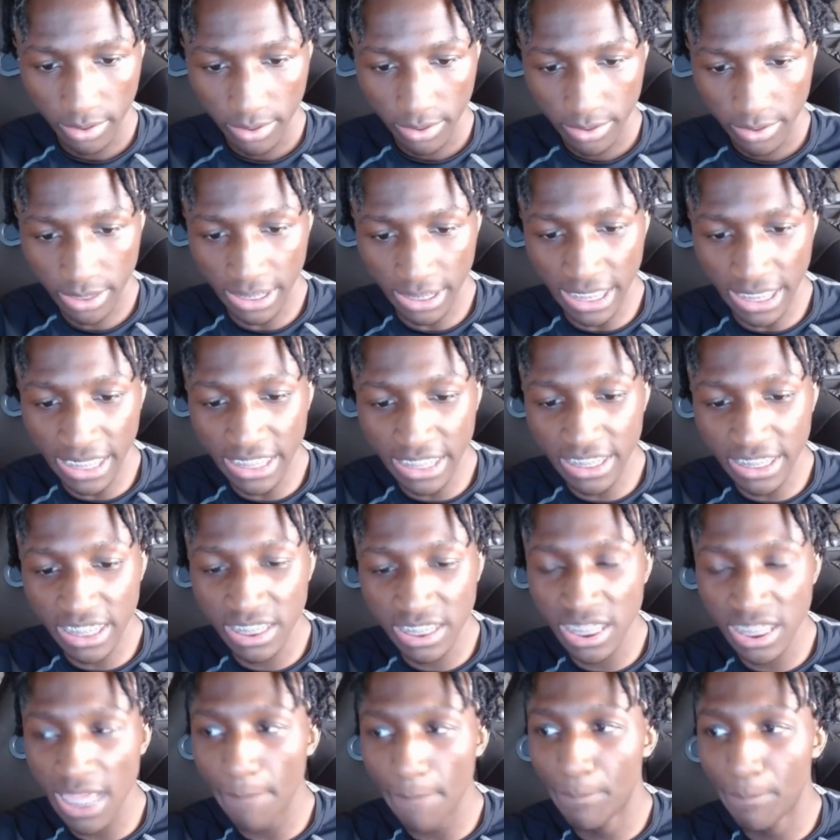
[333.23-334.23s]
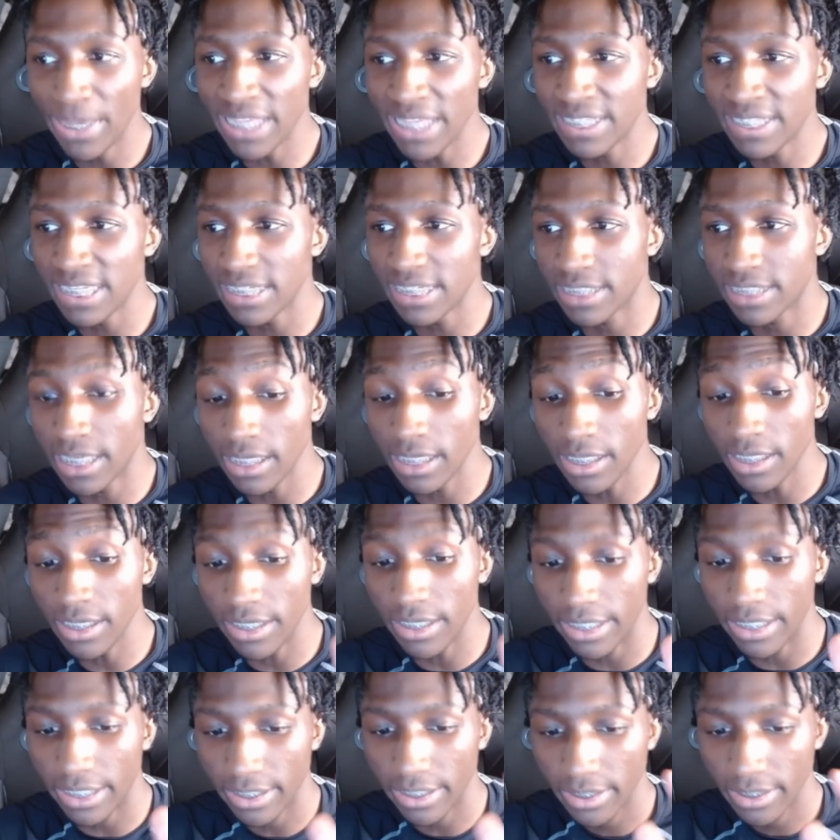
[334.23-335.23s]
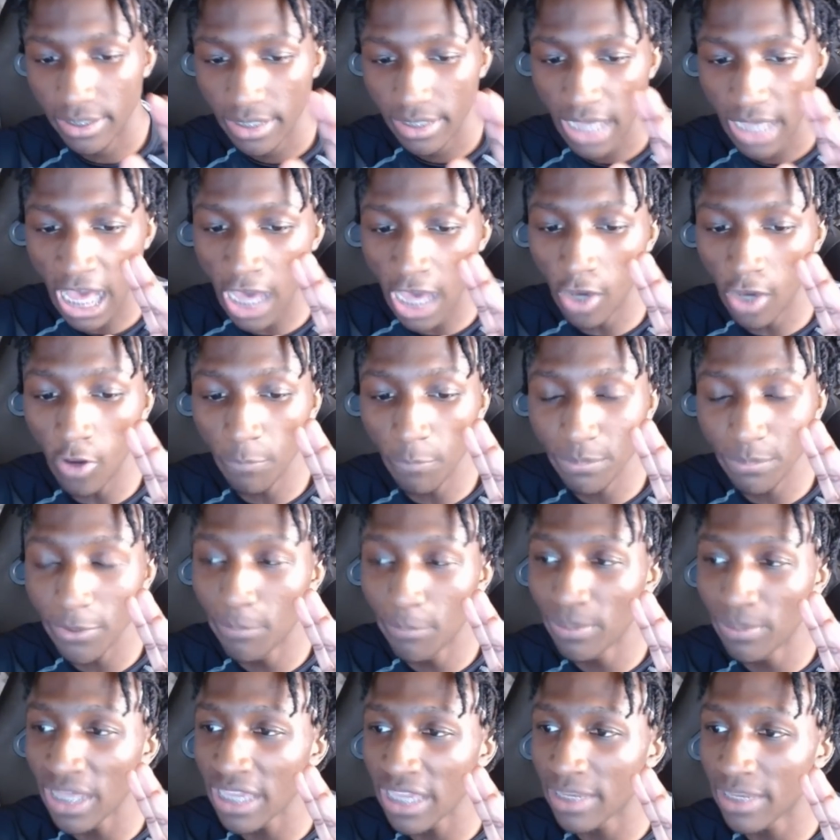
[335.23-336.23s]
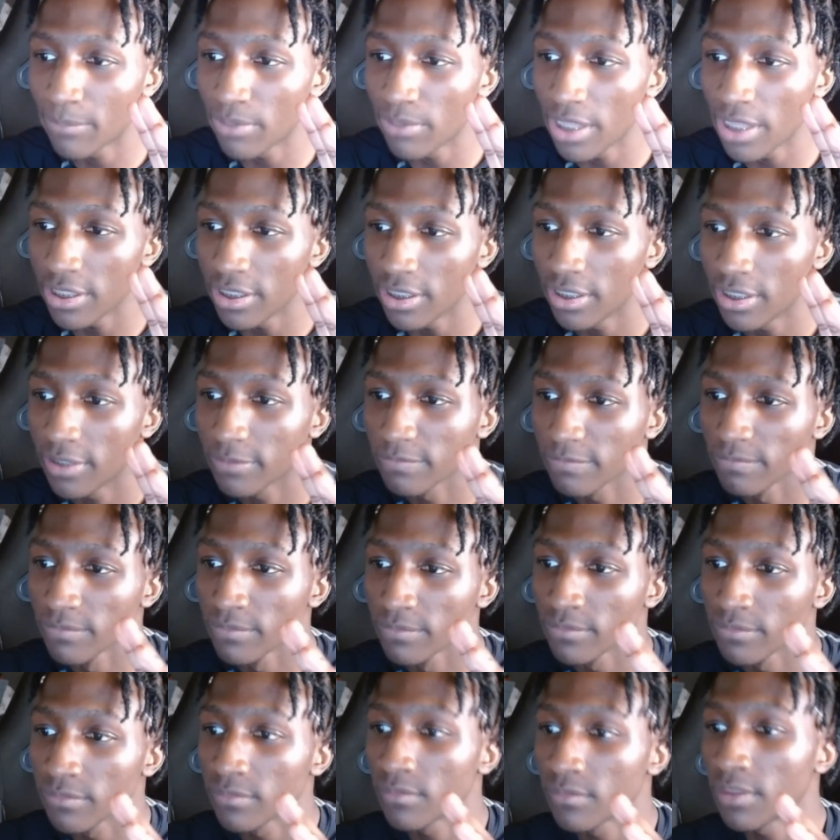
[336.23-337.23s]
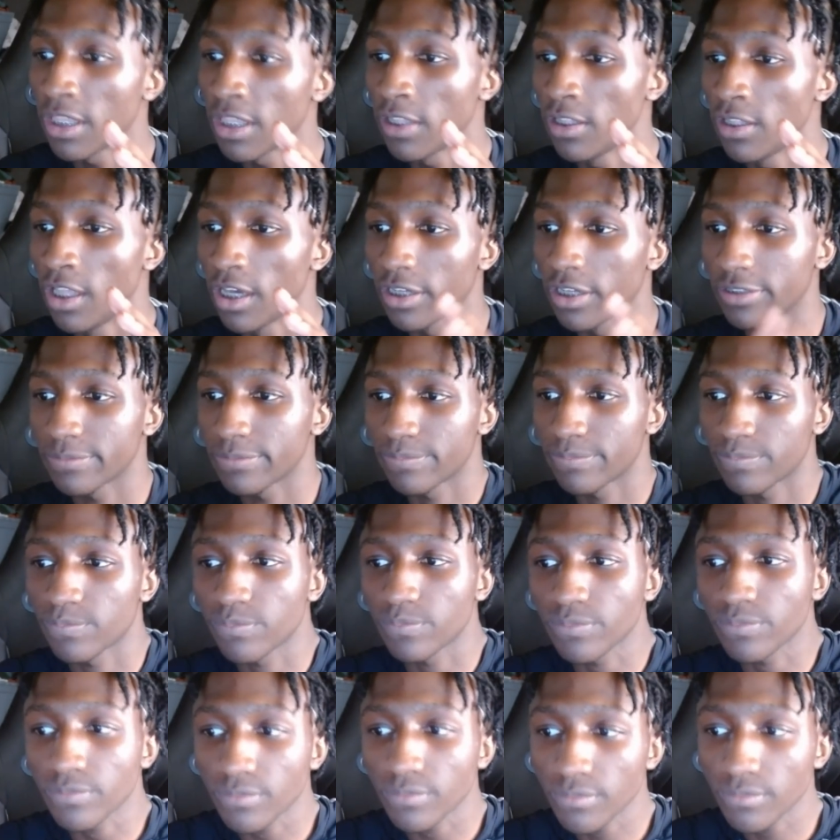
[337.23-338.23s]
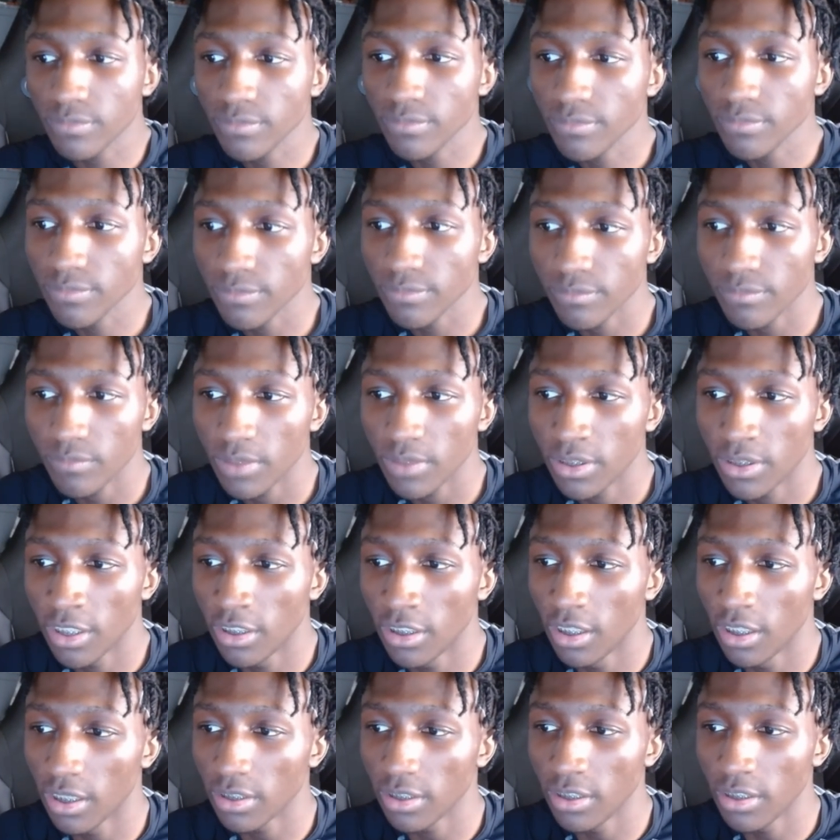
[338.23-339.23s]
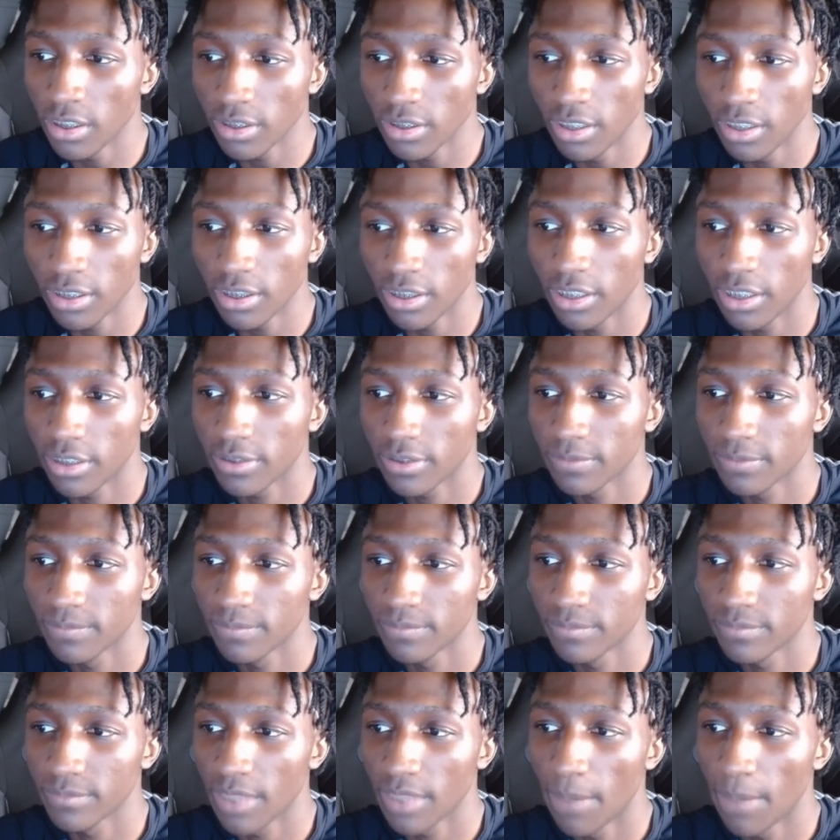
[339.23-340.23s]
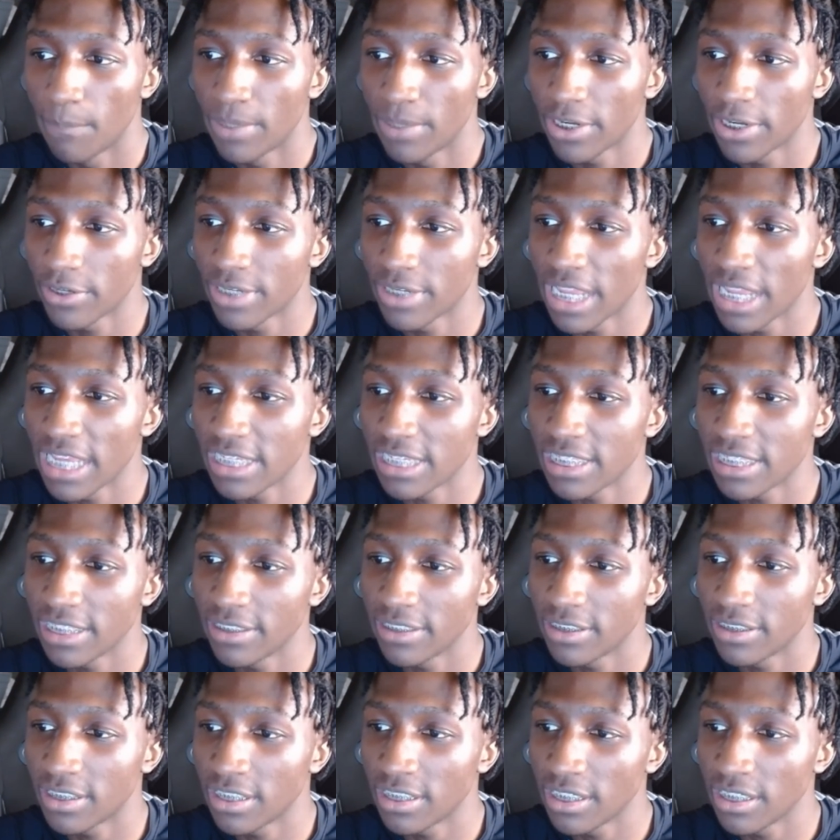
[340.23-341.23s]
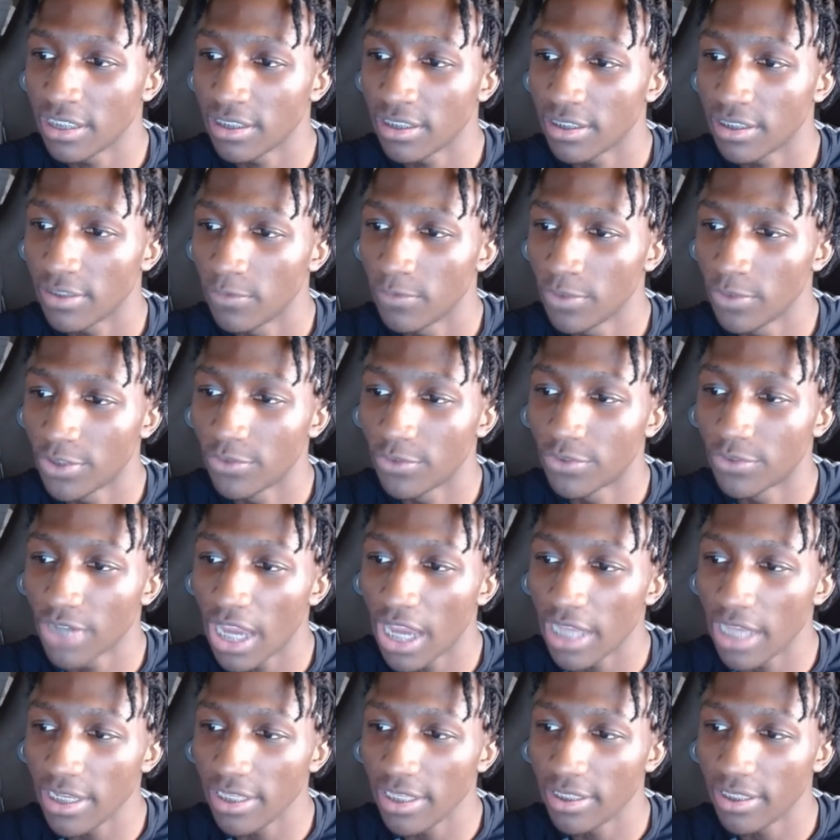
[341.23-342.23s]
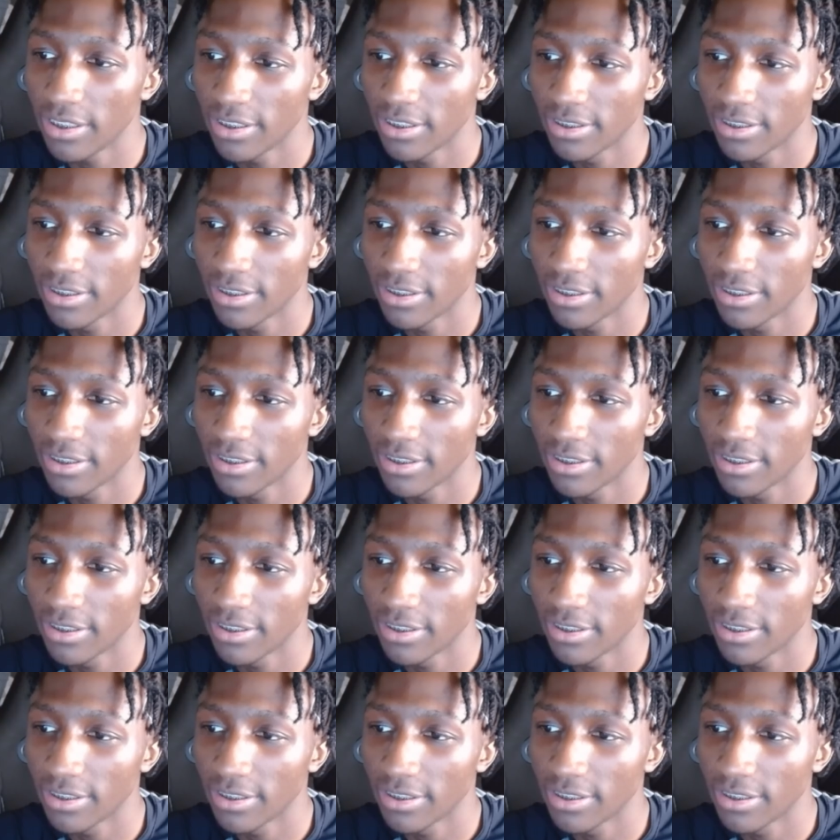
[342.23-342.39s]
The nigga just said piss is good. I hope you playing, brother. Now look. Now look, look, look, look. Beer nasty as shit. What, you tried it?